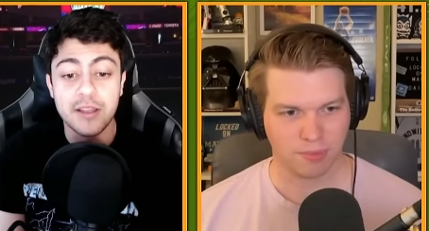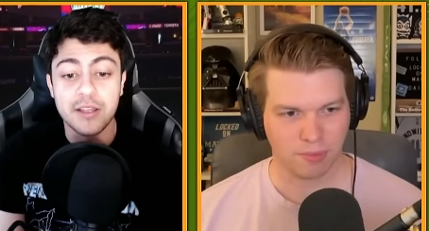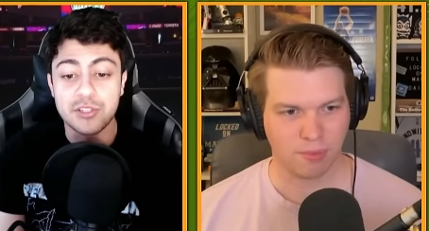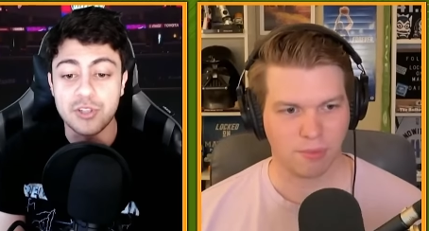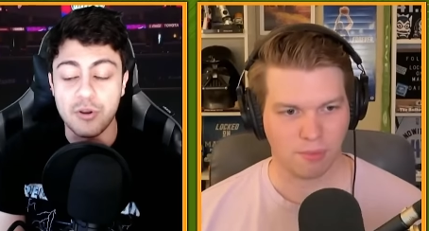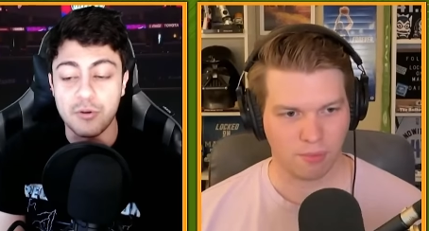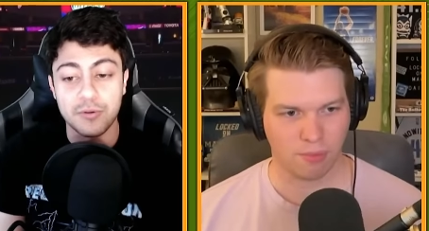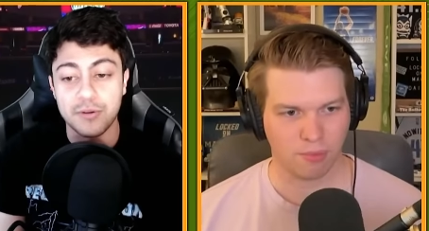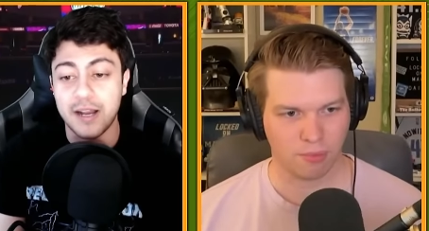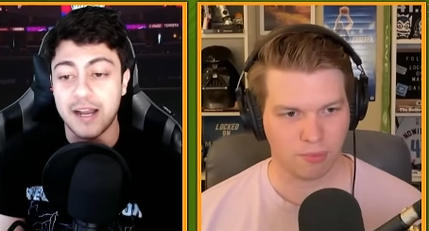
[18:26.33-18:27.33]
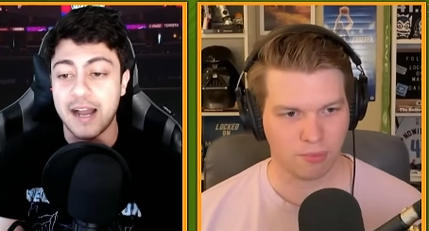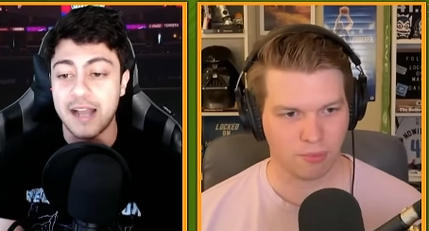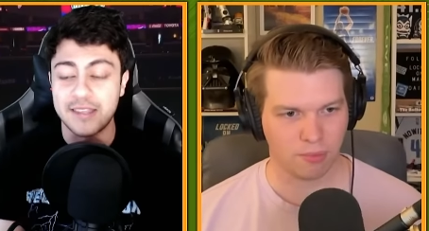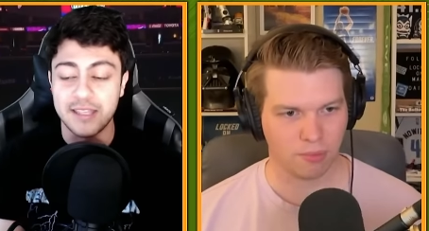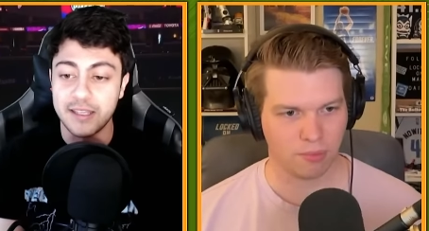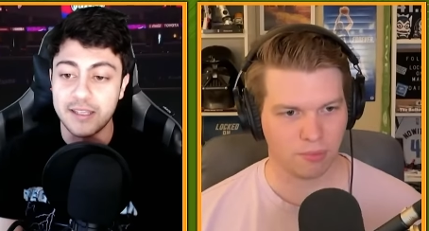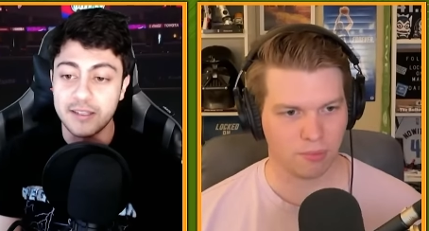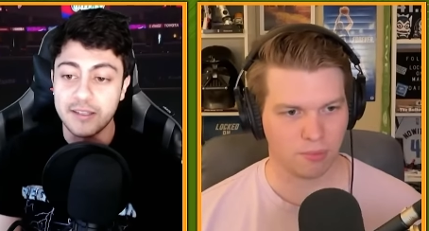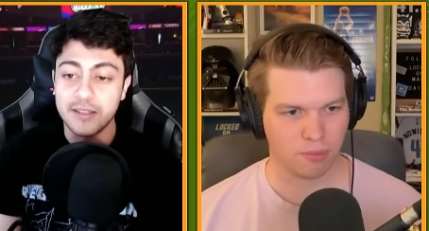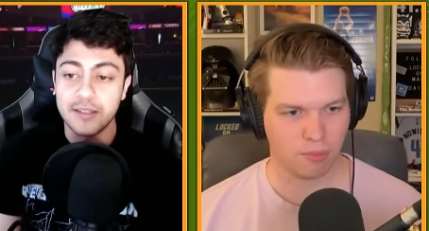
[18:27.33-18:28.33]
Speaker 1: So I think
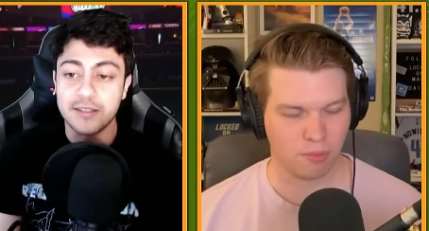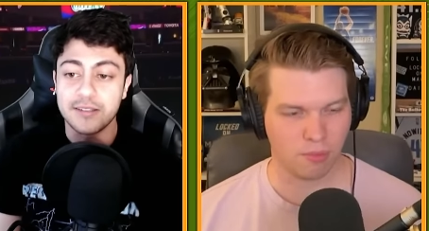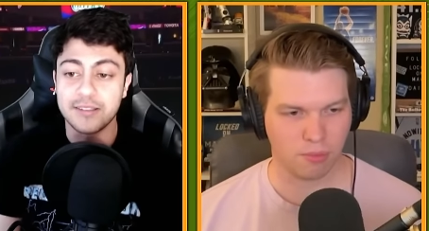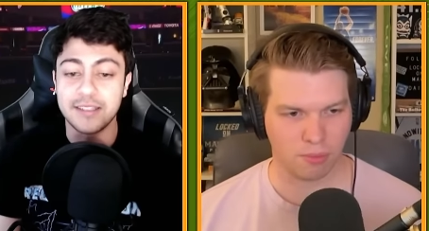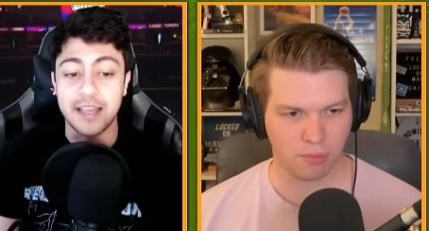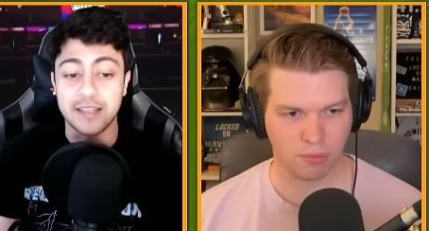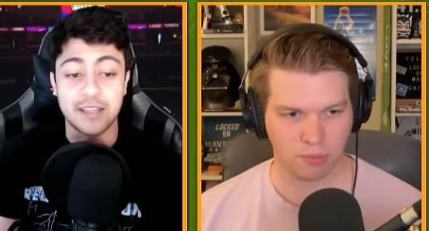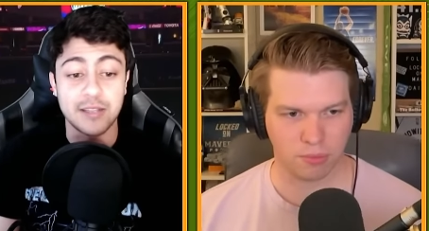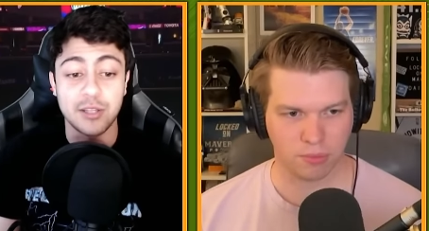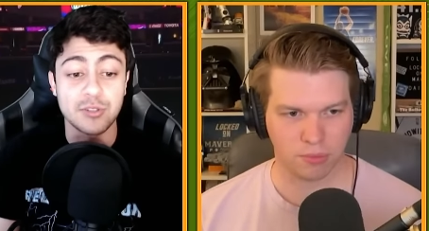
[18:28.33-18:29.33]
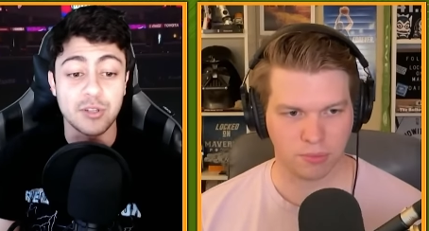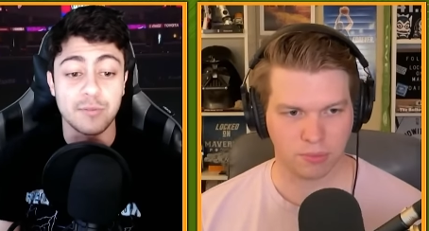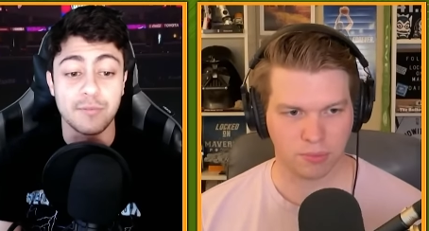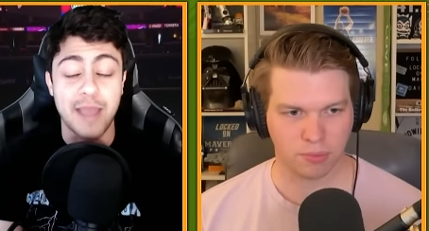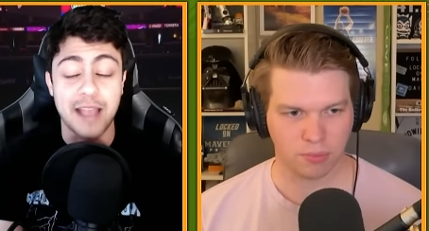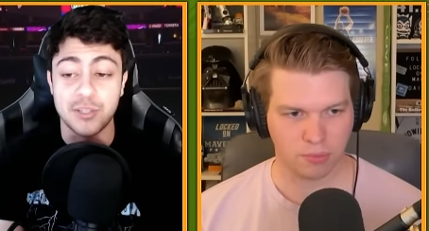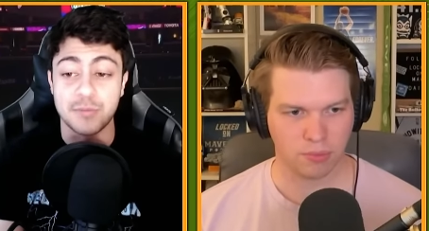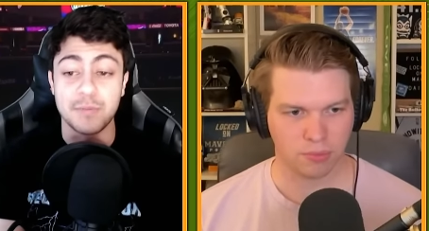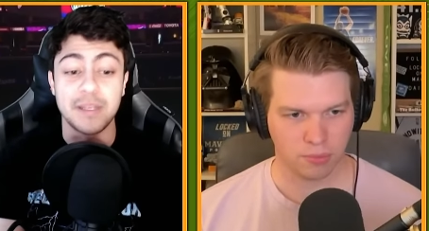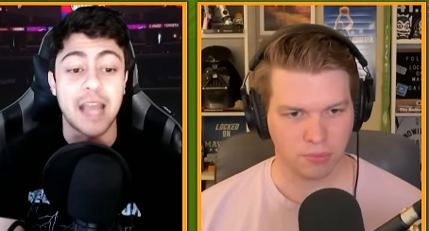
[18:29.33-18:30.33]
yeah, that those matchups
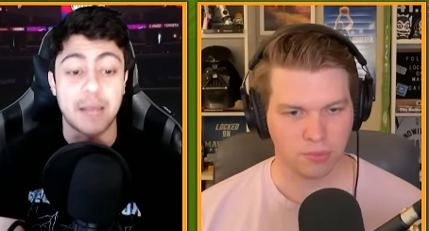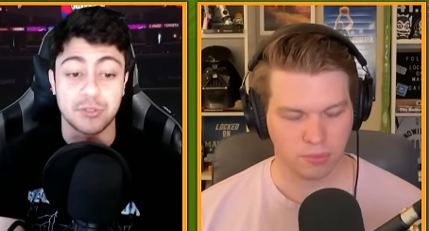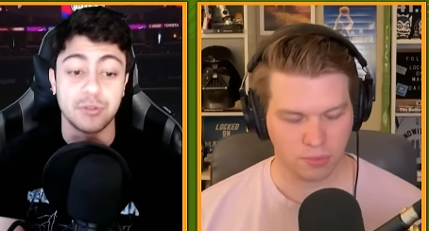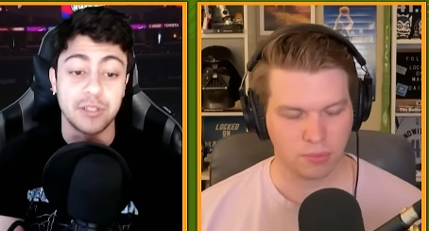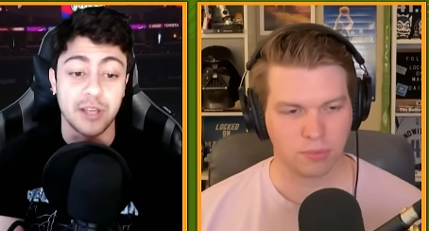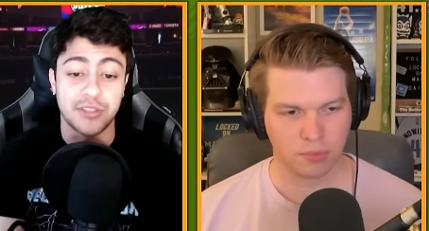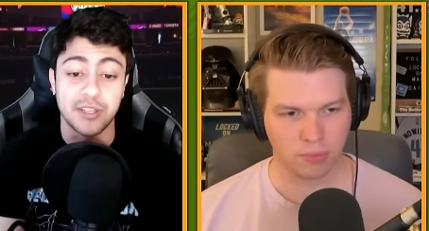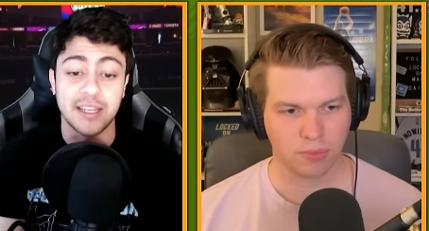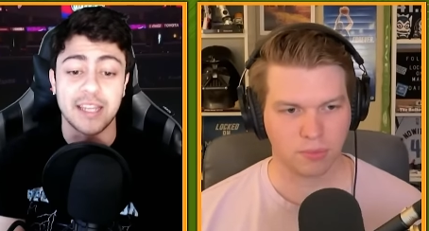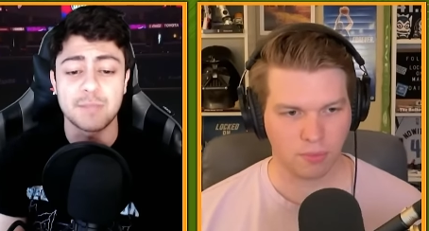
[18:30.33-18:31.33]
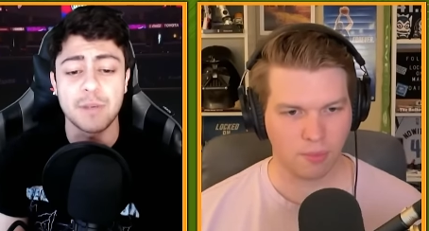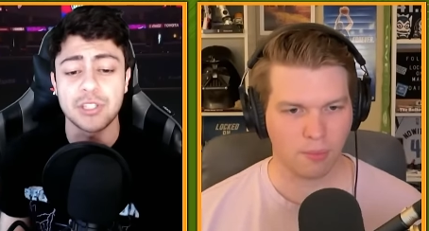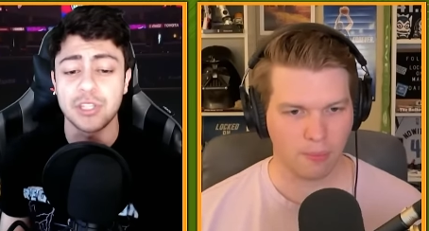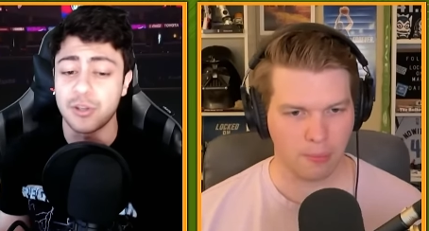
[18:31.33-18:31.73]
mean absolutely nothing. And especially, you know,